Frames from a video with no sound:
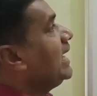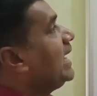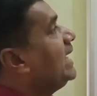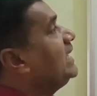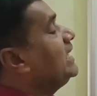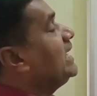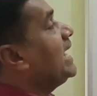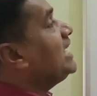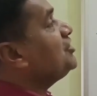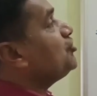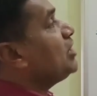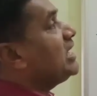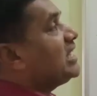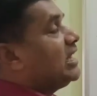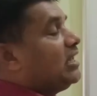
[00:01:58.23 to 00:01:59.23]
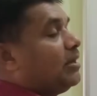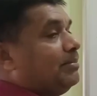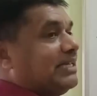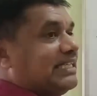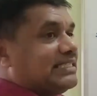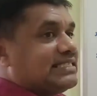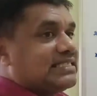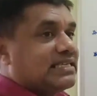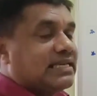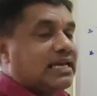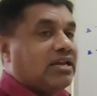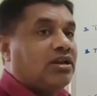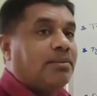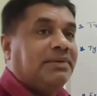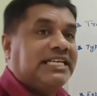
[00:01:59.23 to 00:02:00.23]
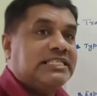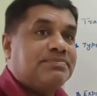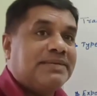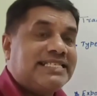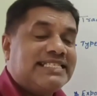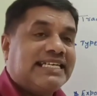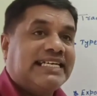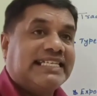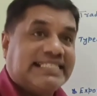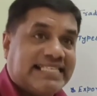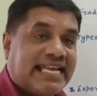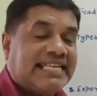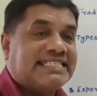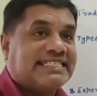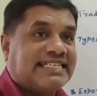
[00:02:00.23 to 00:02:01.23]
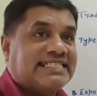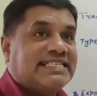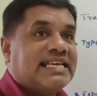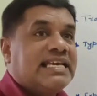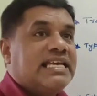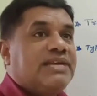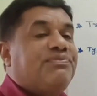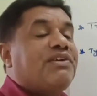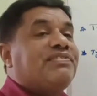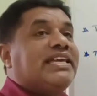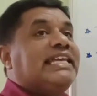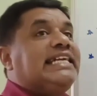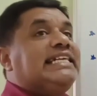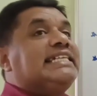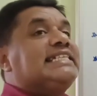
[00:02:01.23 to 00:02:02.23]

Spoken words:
and natural calamities. Calamities means disasters. If any